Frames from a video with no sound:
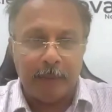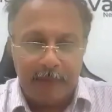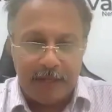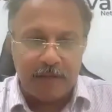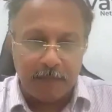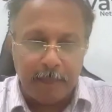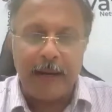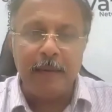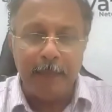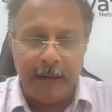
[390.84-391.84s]
That means
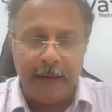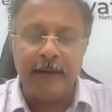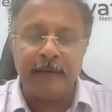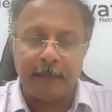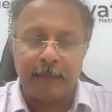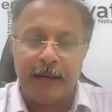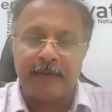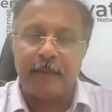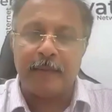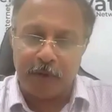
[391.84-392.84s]
my meeting is happening,
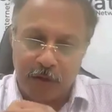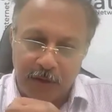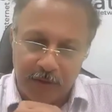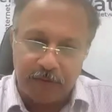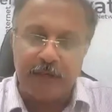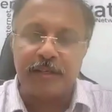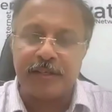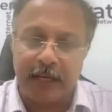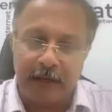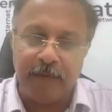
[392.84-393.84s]
example, on a
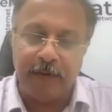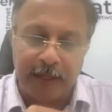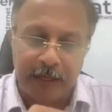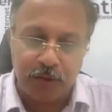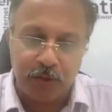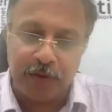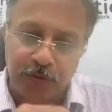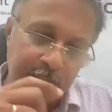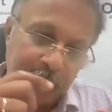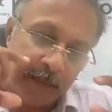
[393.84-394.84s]
Thursday evening at so
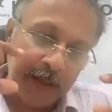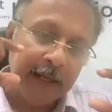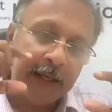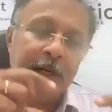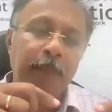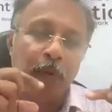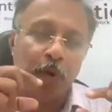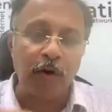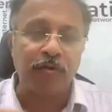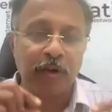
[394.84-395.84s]
and so time. It
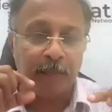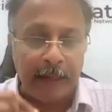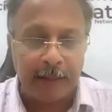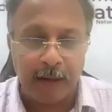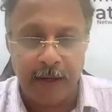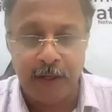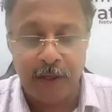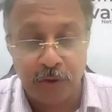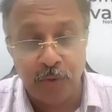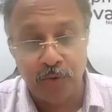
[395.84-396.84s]
blocks on my
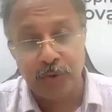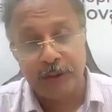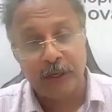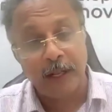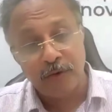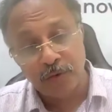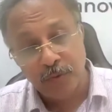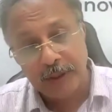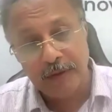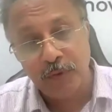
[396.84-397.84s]
calendar too. So it will
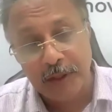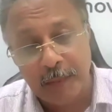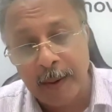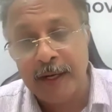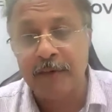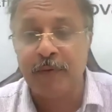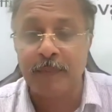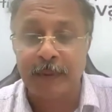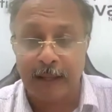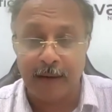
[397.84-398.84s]
also give you a reminder
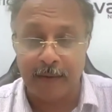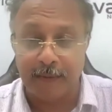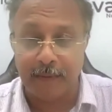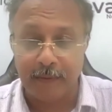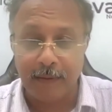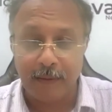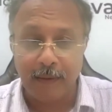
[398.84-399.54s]
from the calendar.